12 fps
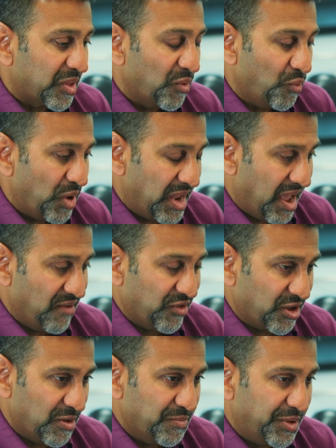we have a
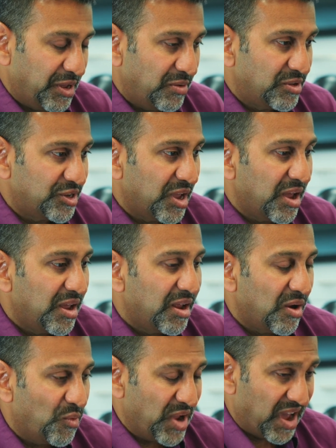computer,
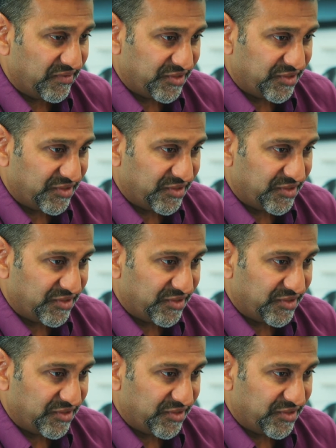we have